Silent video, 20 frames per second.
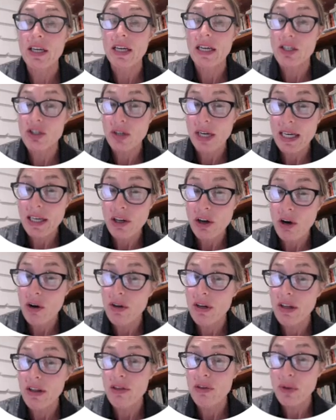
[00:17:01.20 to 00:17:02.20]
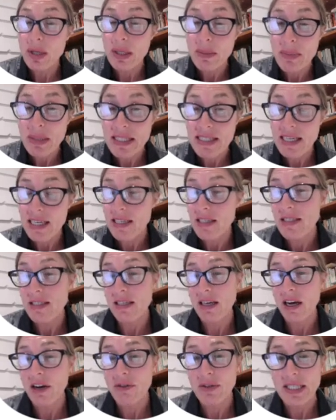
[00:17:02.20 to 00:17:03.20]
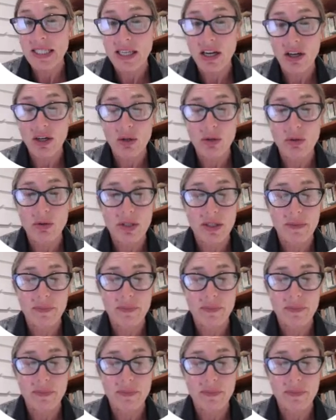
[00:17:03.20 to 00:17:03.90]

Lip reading: Australia only 3% are recycled.